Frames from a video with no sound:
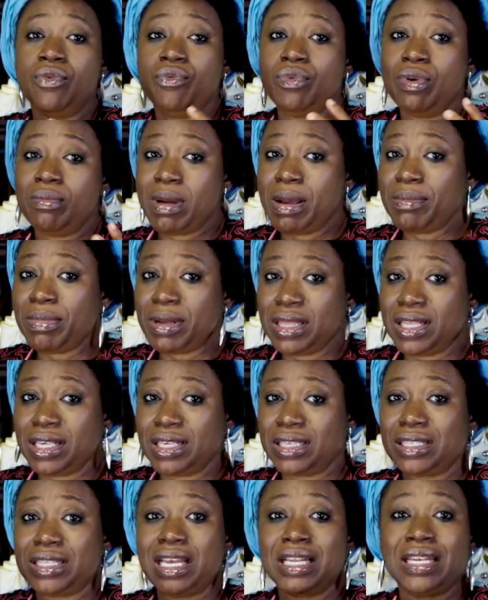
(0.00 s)
Remember
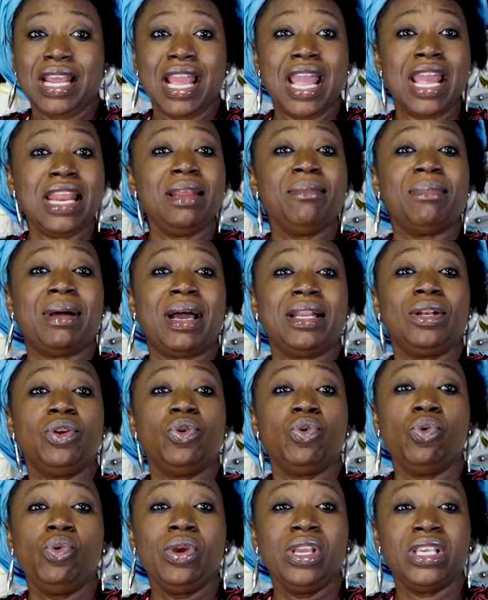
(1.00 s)
this, that any man
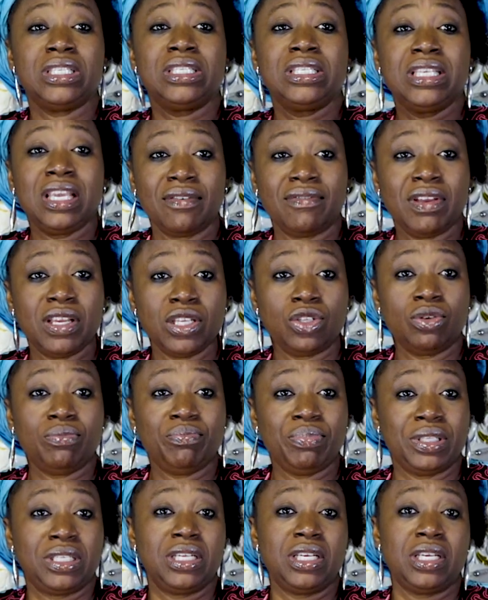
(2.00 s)
who is giving to
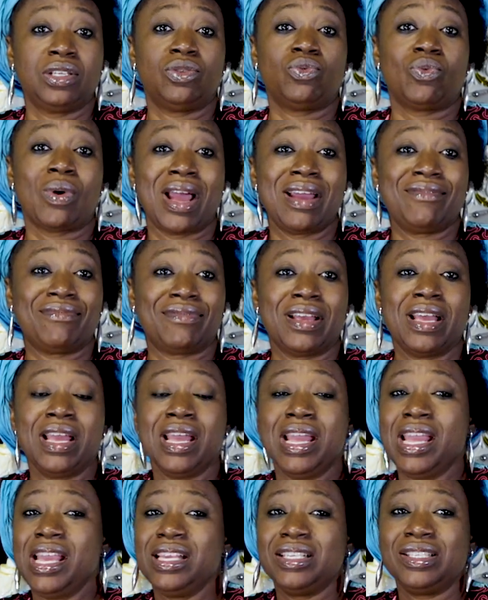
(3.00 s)
beating his wife
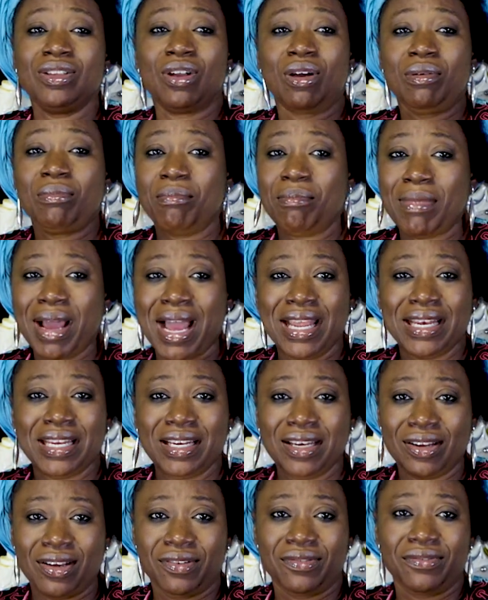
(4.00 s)
is not man
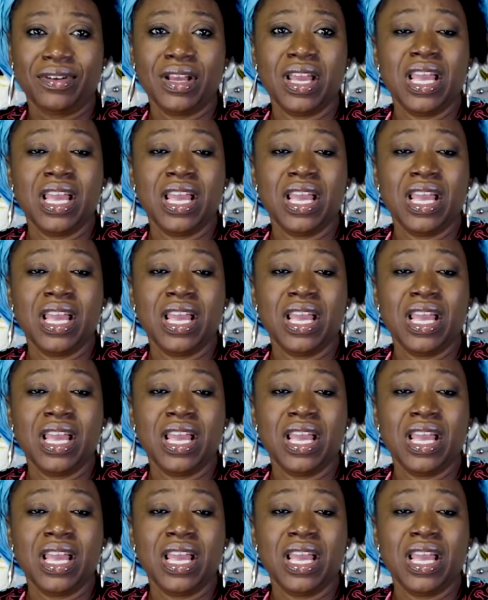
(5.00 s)
enough.